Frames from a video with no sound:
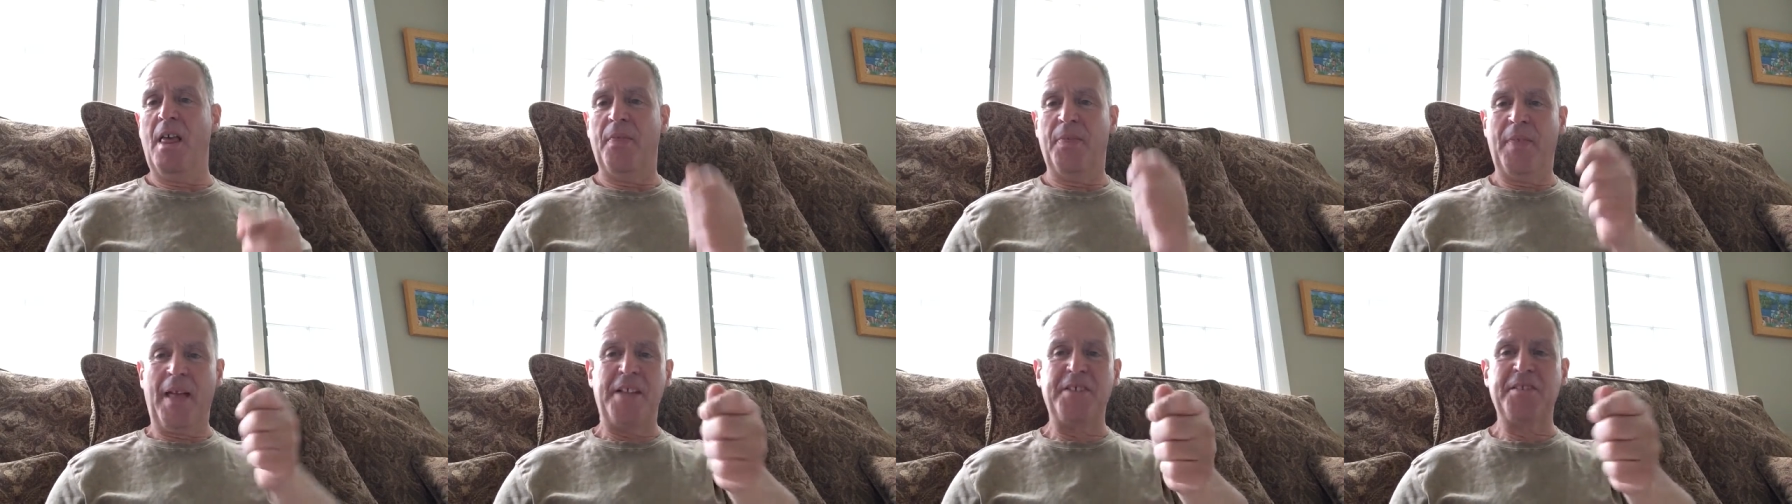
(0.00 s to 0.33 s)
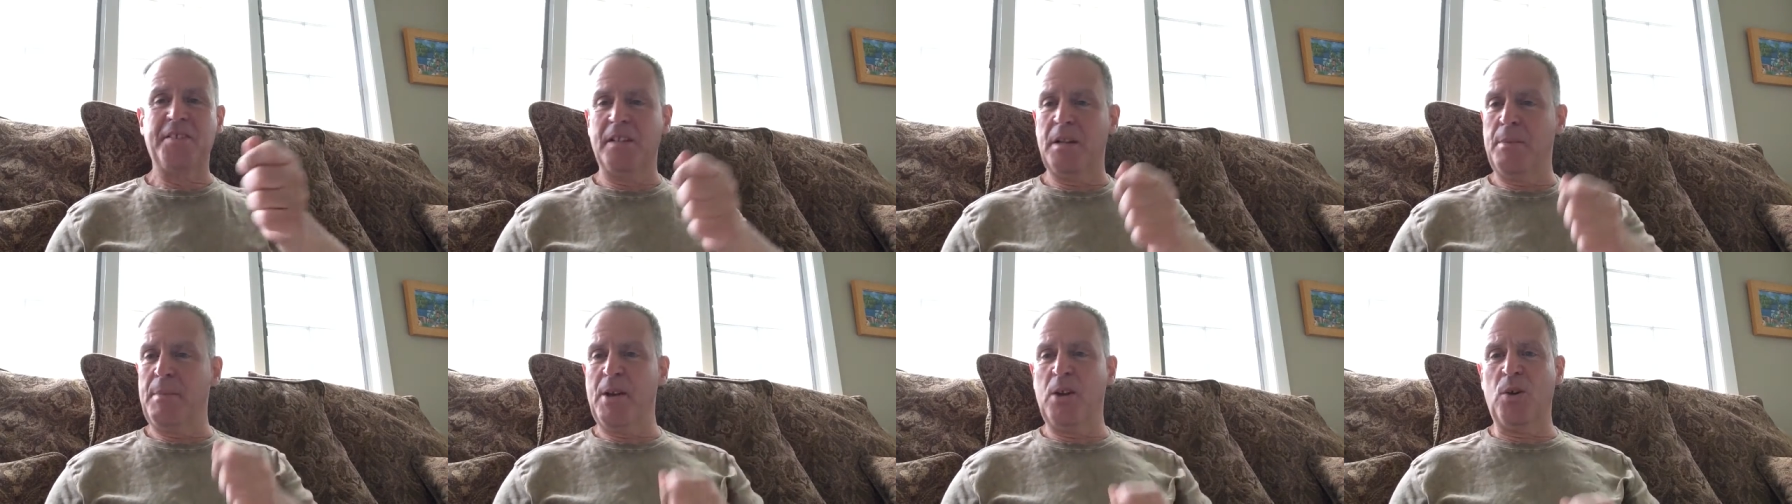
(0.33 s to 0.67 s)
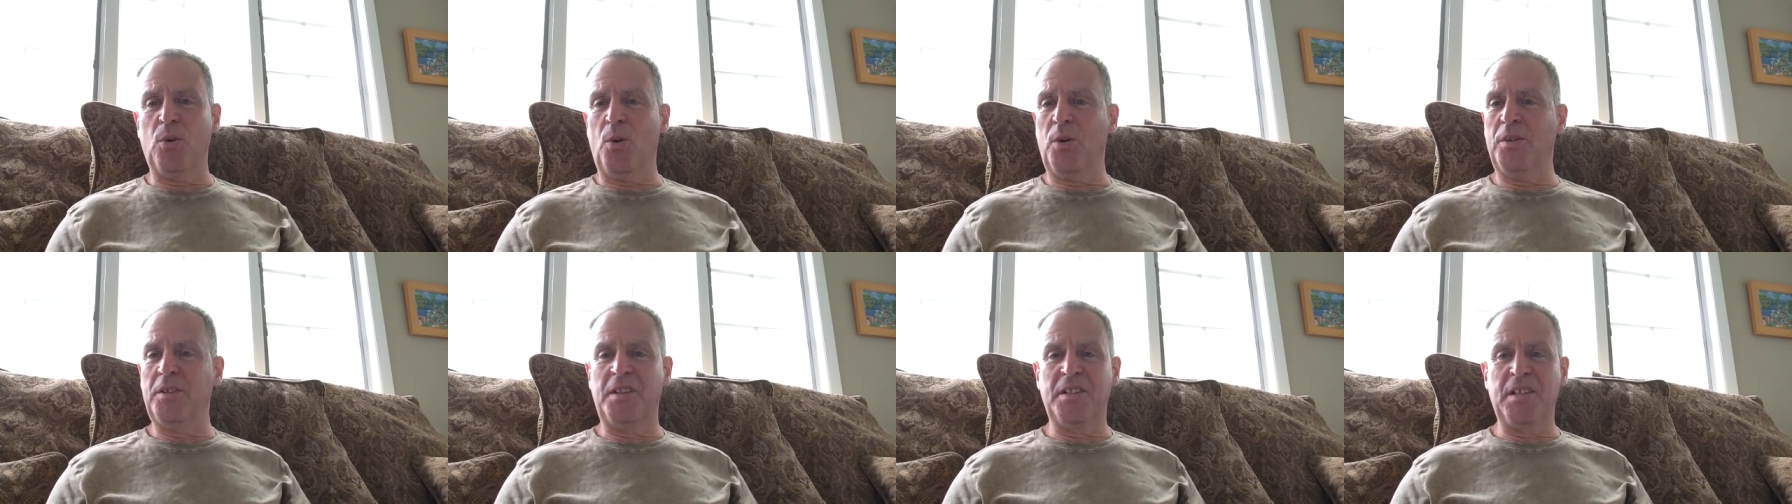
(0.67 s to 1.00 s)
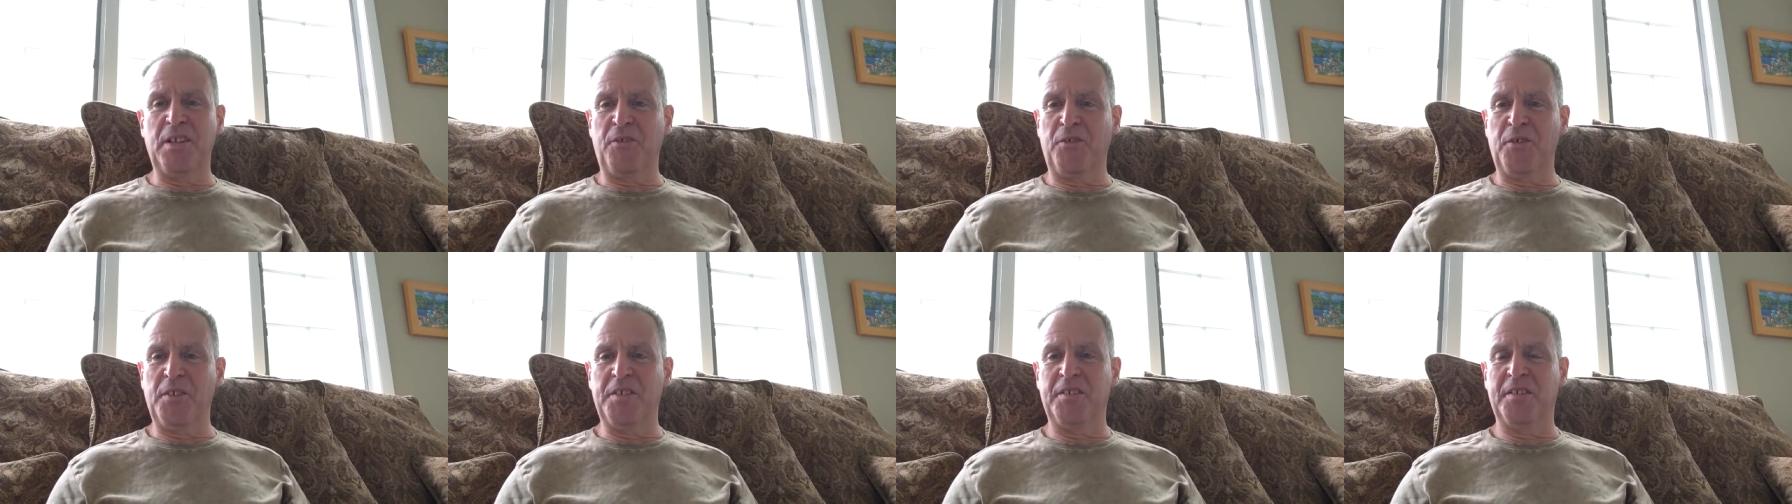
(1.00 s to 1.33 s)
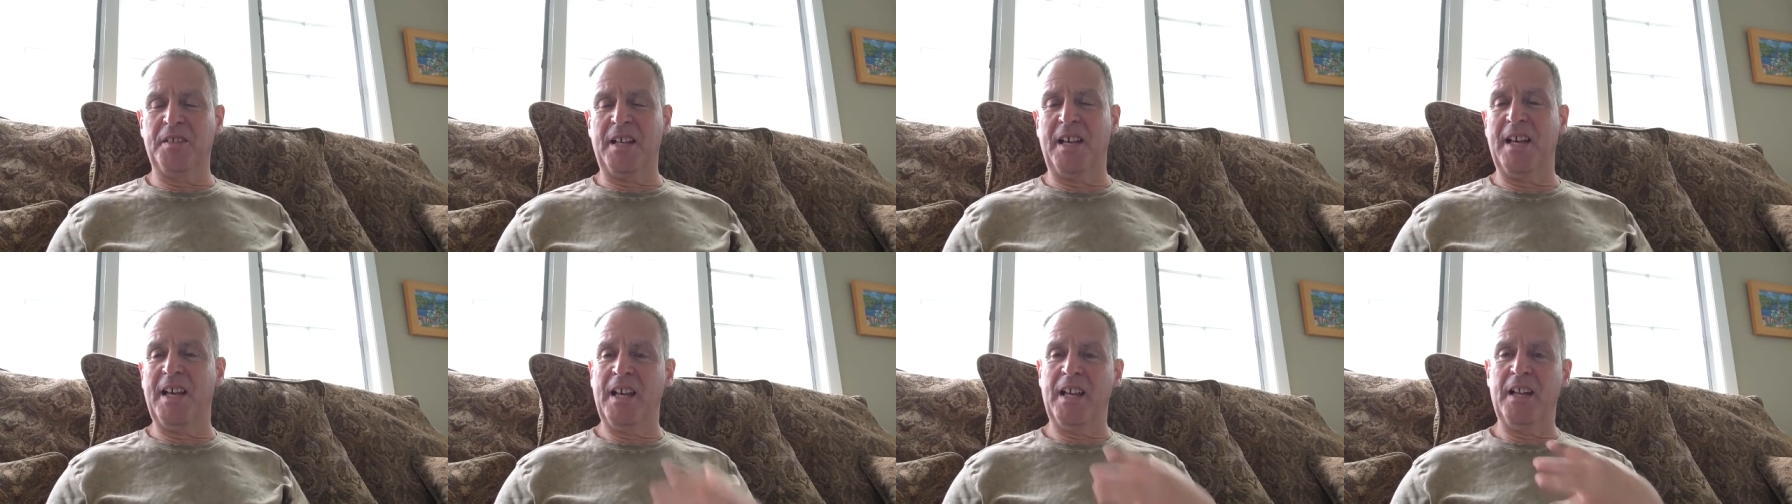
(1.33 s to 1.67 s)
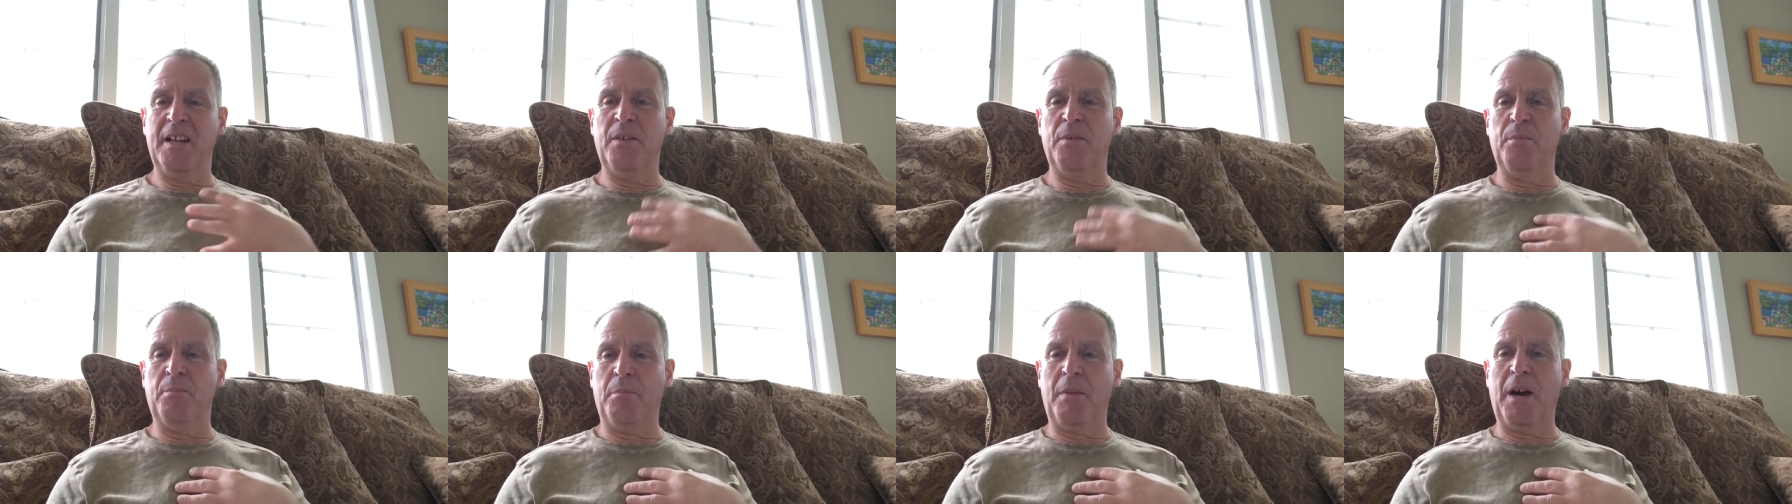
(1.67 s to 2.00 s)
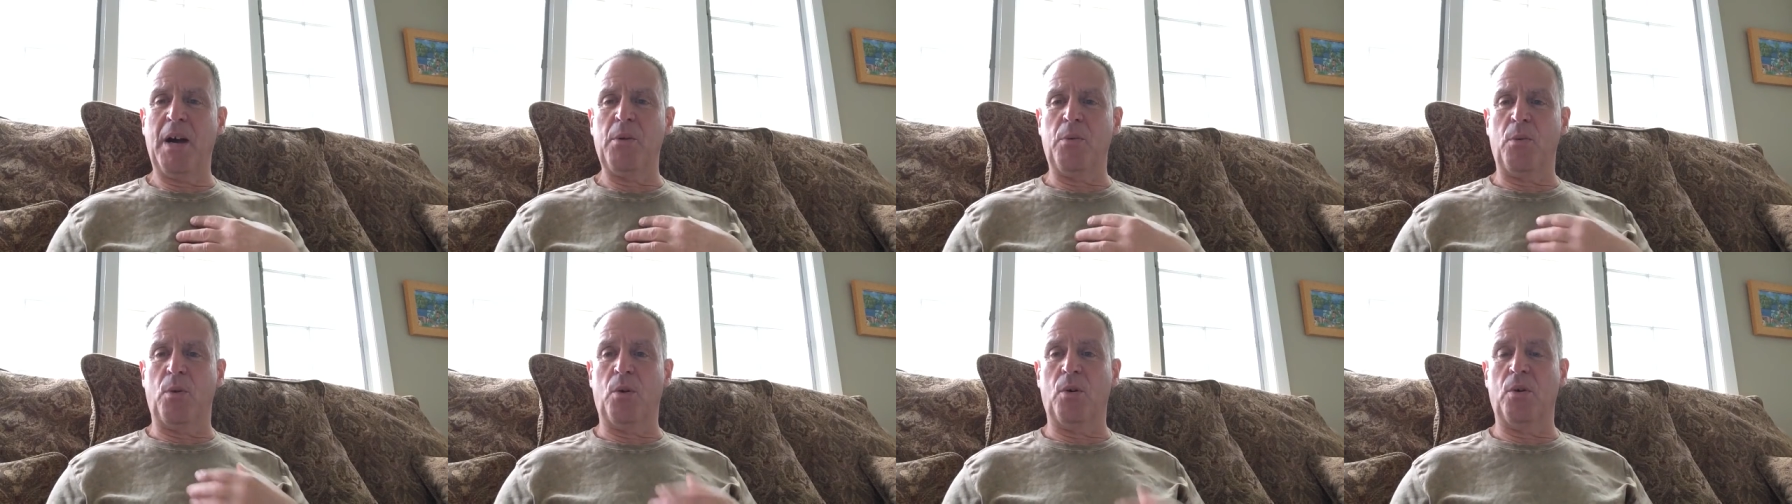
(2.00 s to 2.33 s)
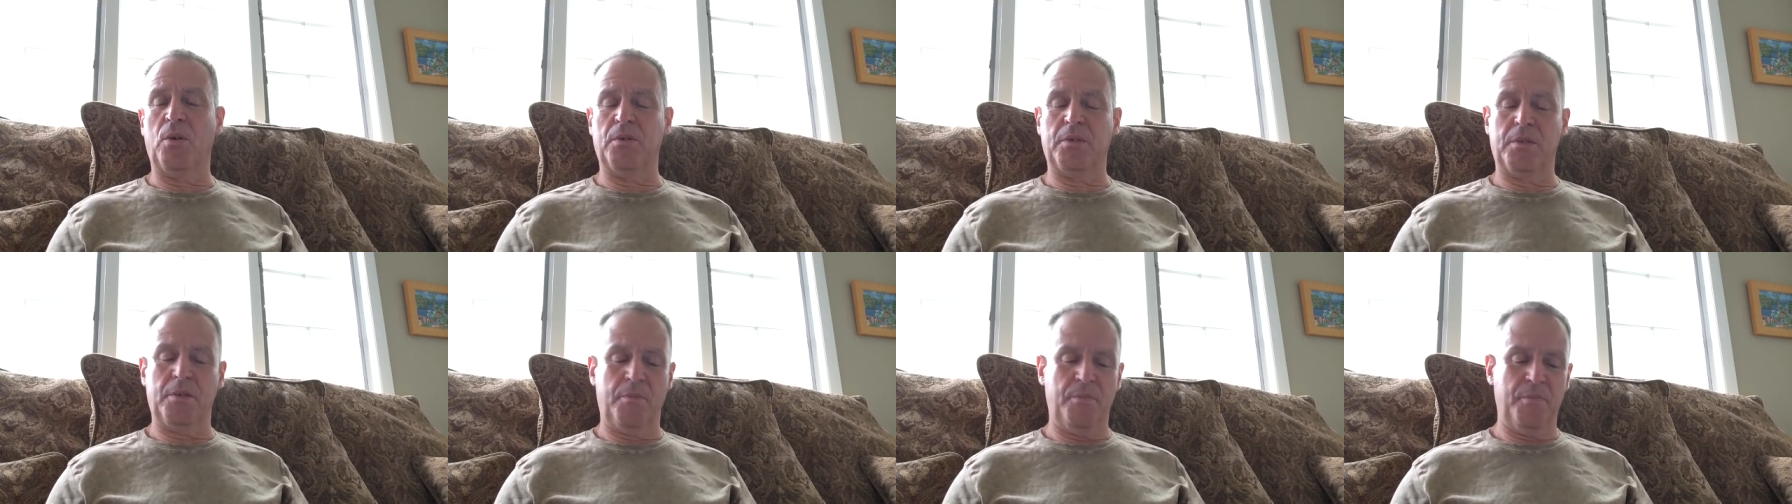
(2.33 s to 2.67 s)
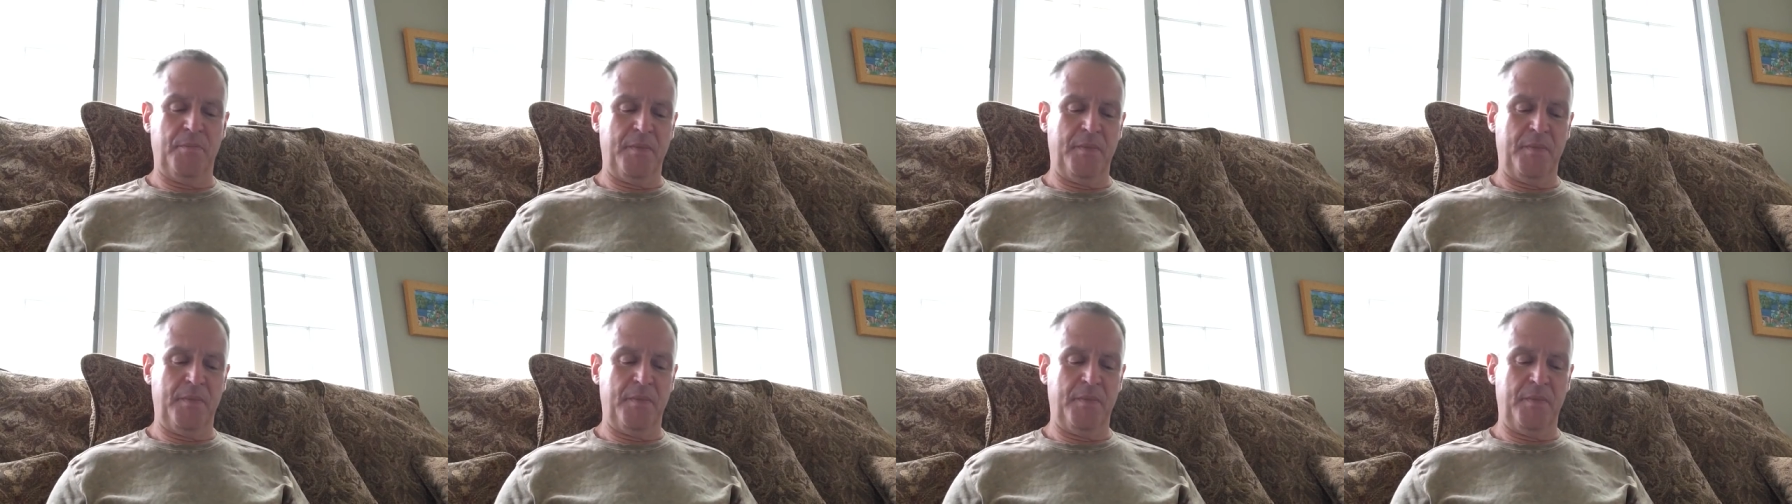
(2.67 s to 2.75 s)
that's going to make all the difference in my world